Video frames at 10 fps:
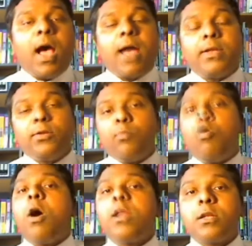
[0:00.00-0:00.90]
and you
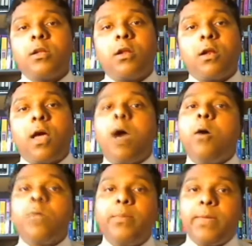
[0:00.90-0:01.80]
monitor
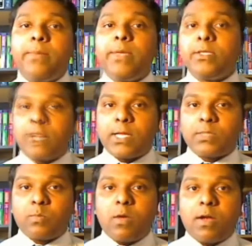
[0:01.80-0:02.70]
how the baby is
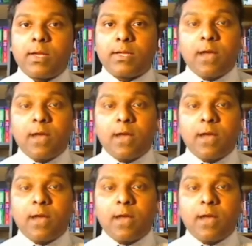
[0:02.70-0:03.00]
responding.